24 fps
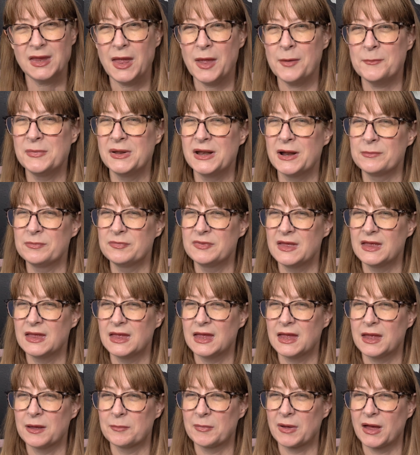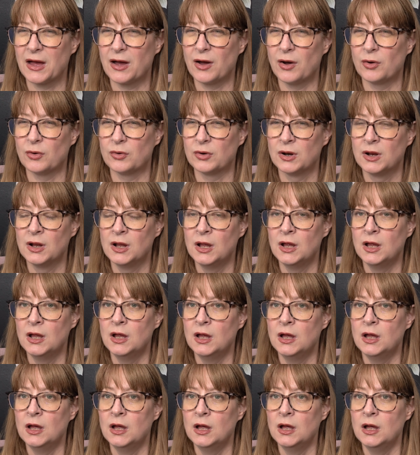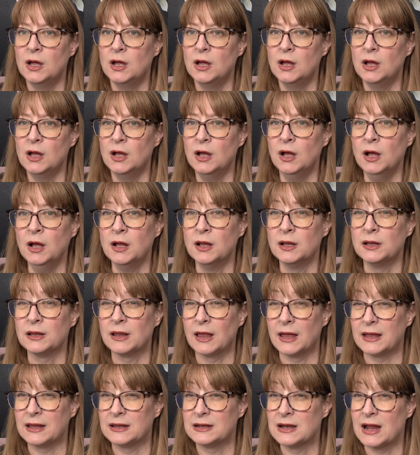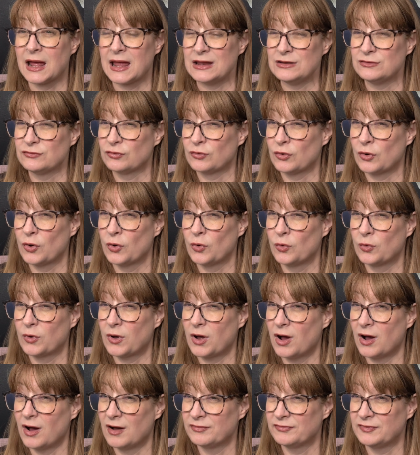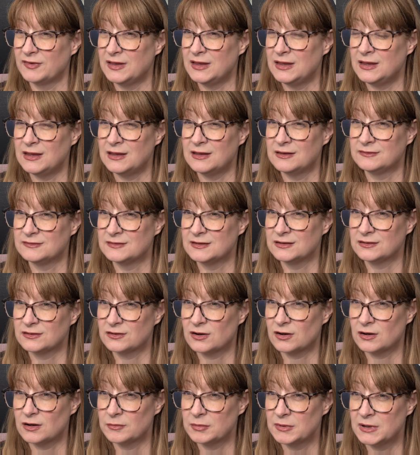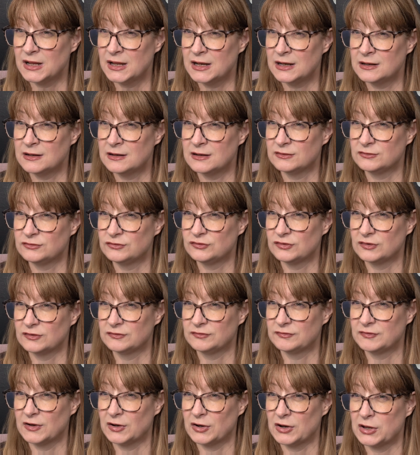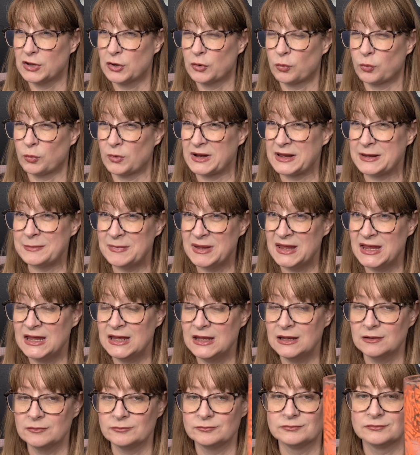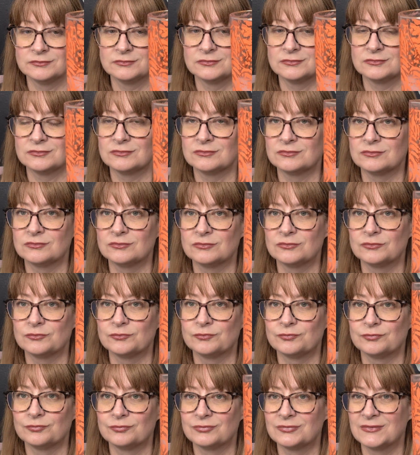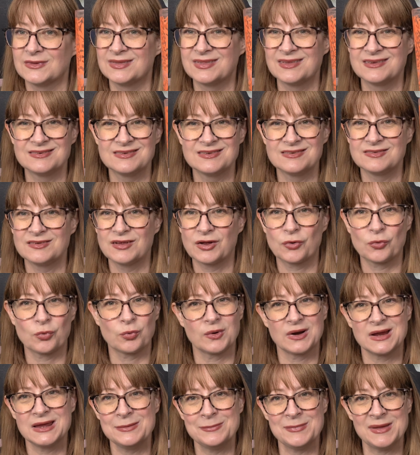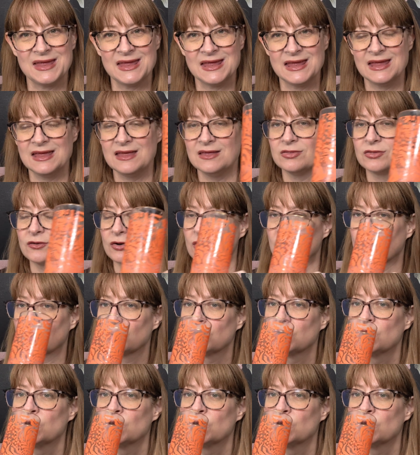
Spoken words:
I mean, I'm thinking about like nitro coffee isn't carbonated, it's just very creamy. This isn't creamy either.